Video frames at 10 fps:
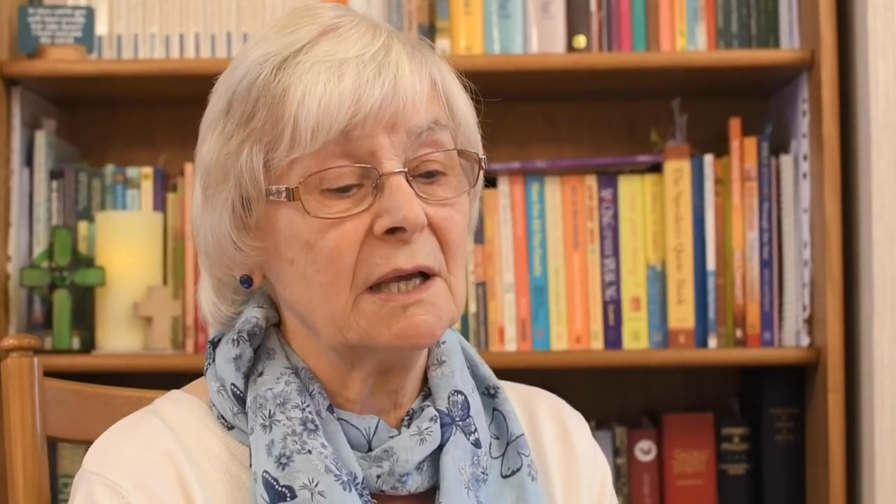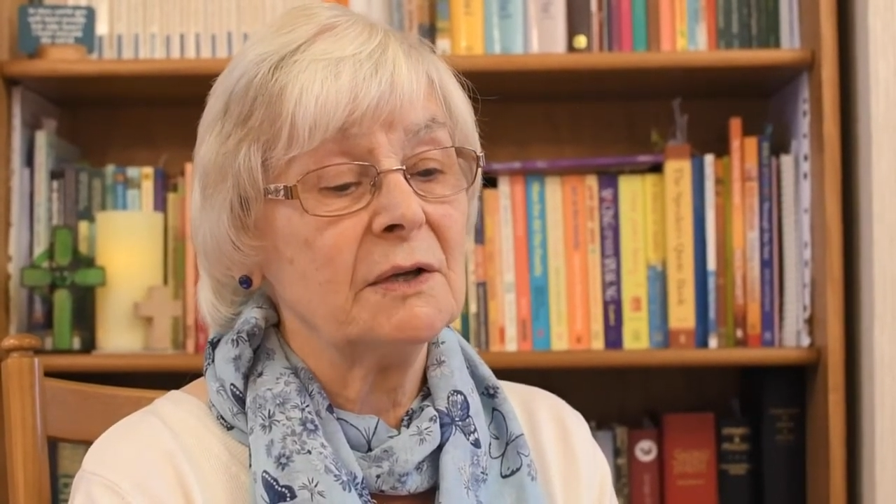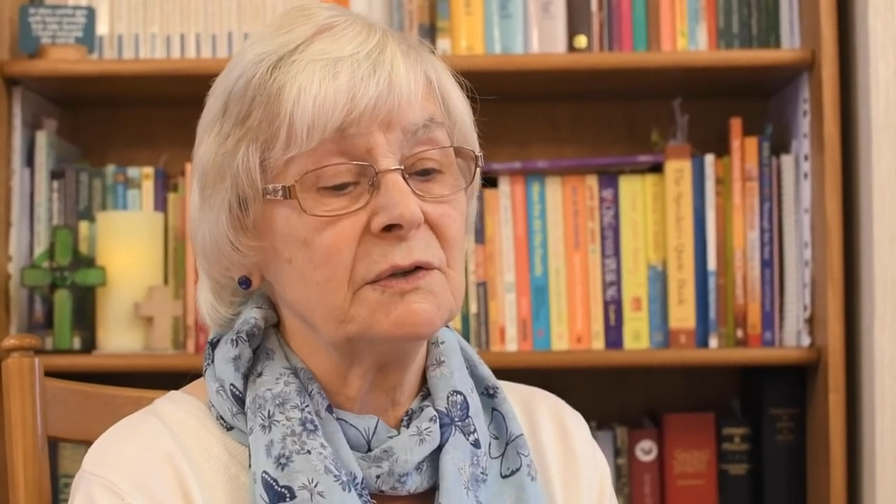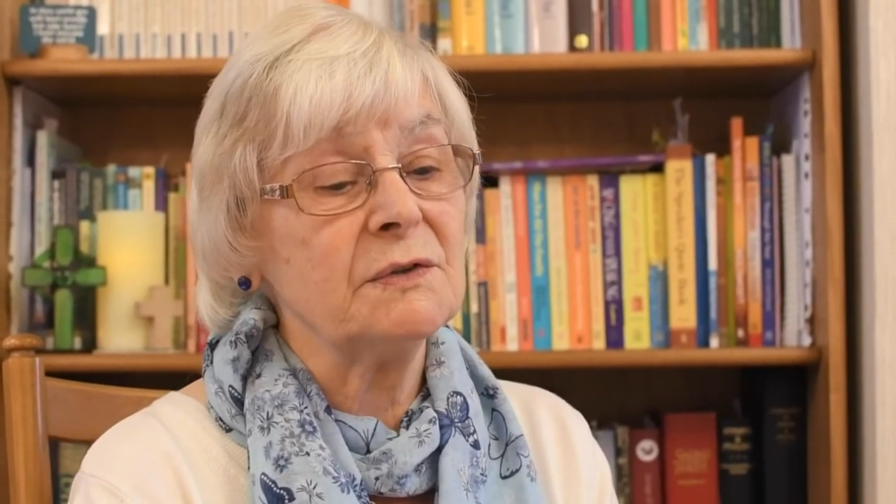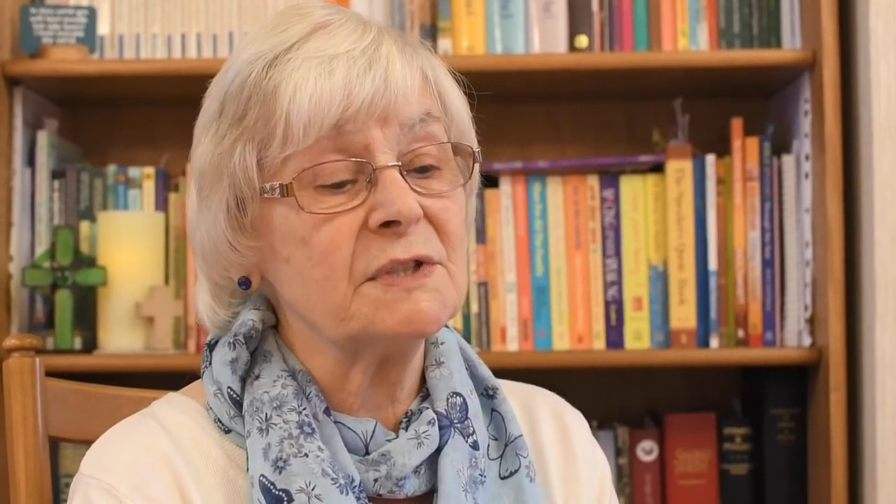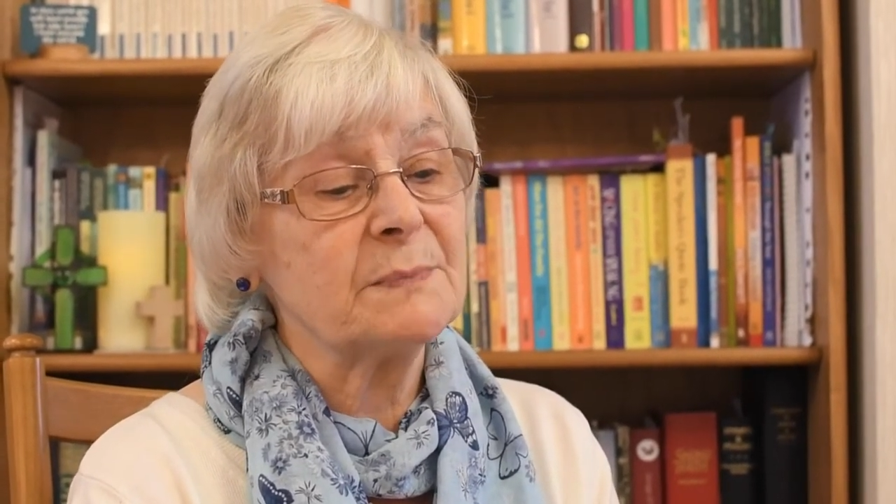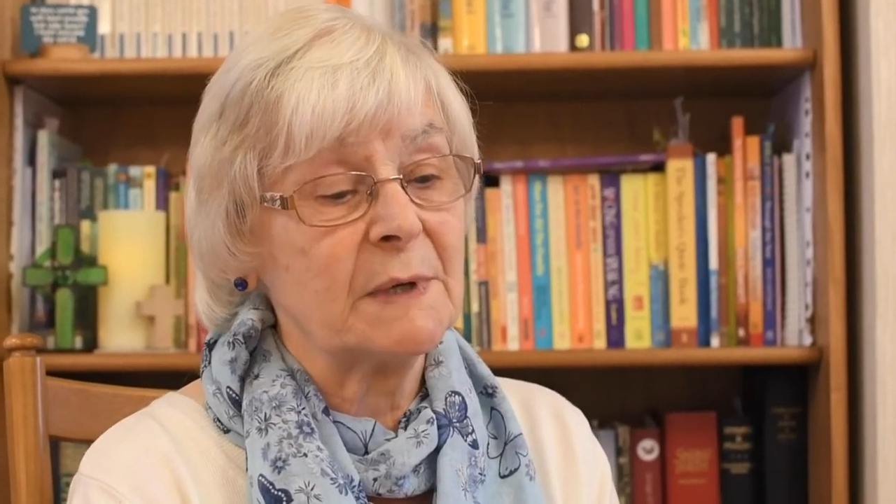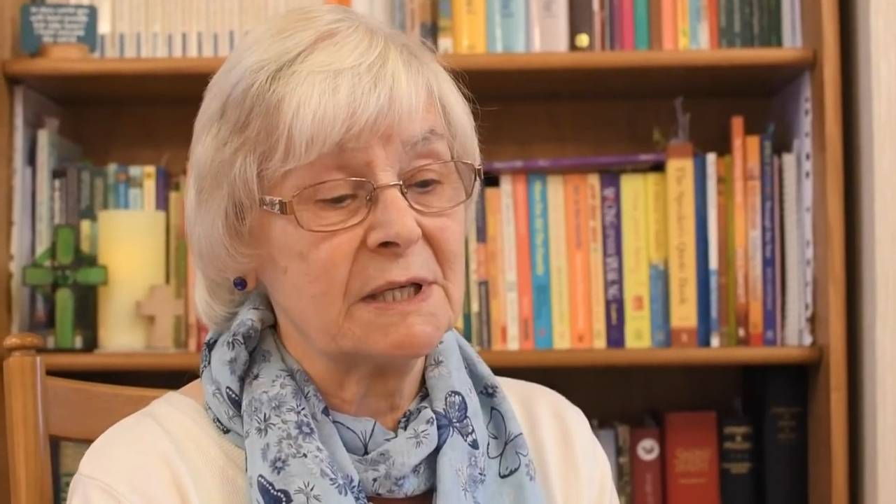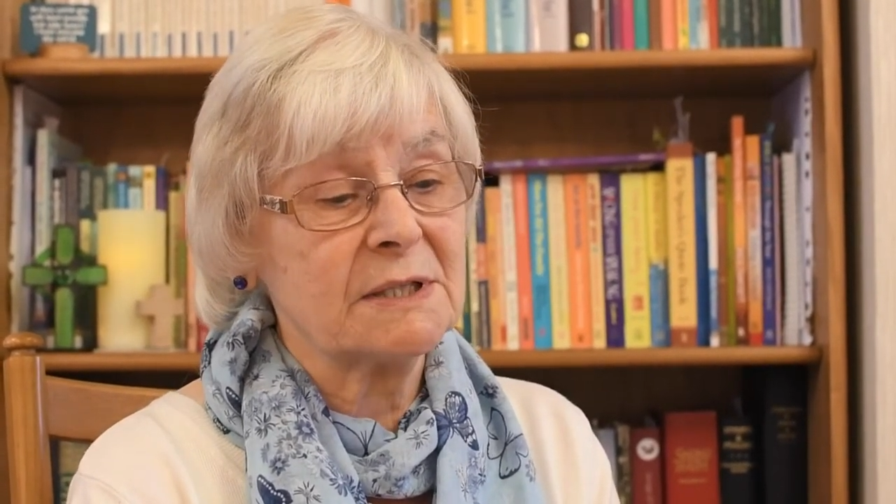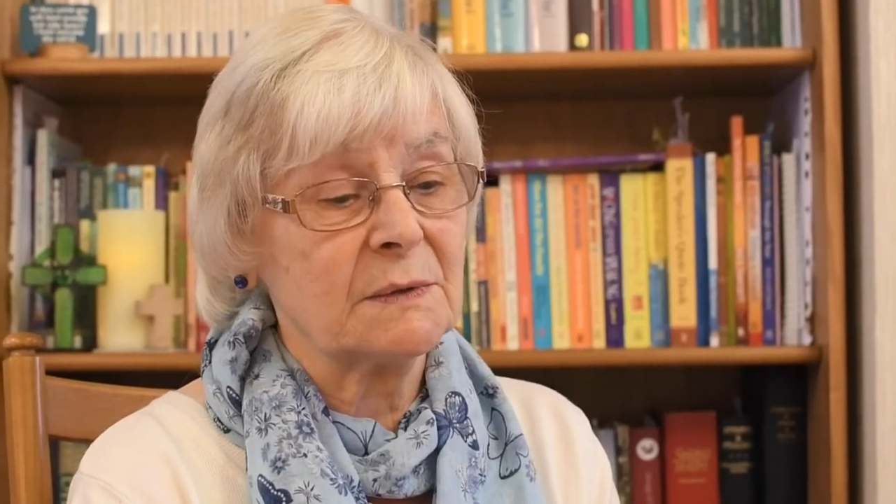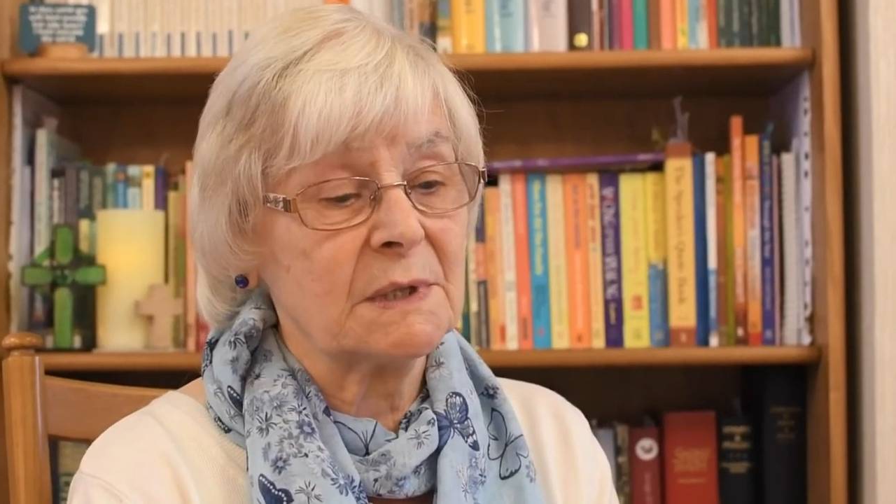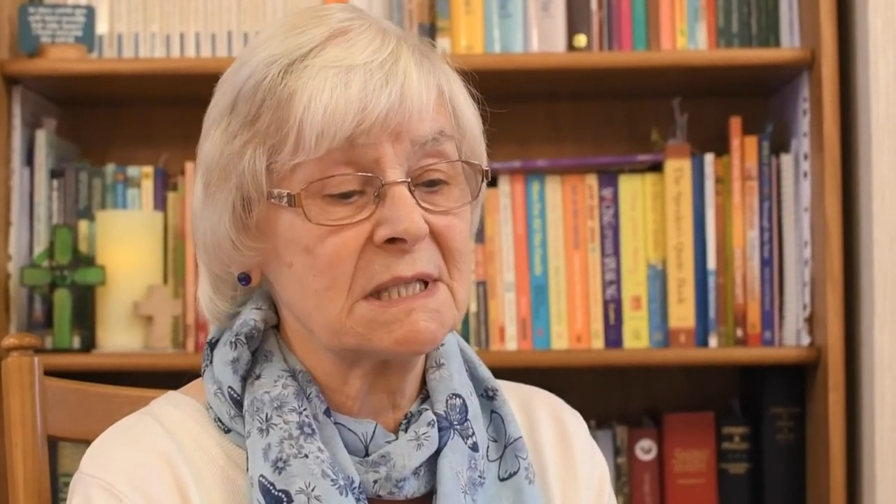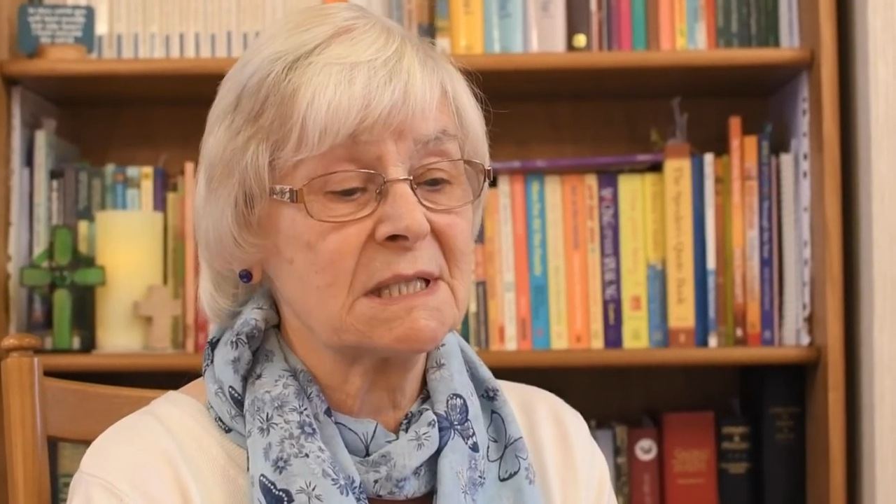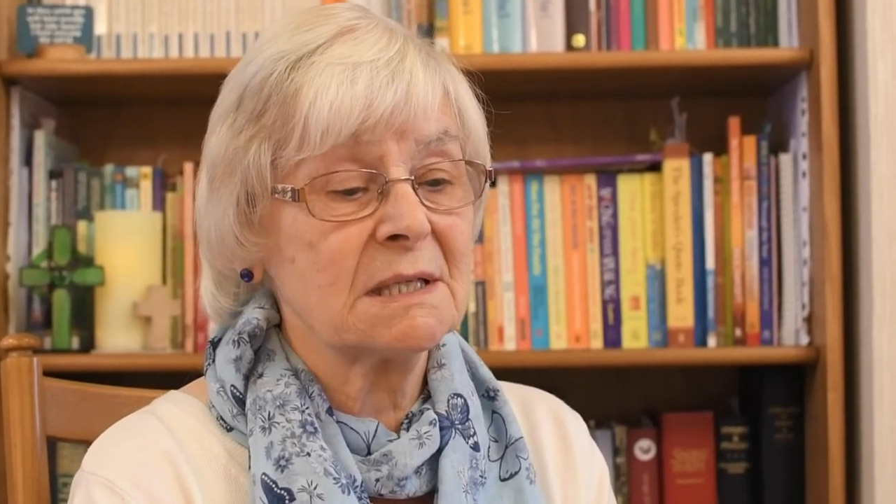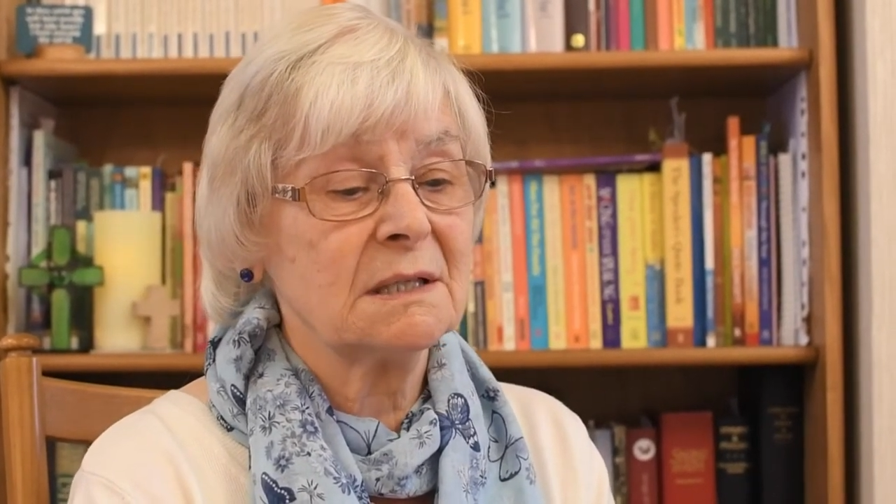you speak to
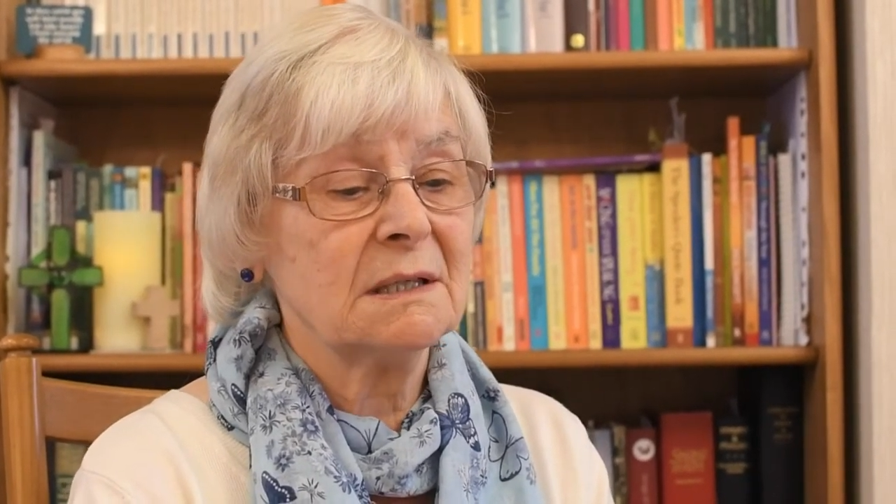us.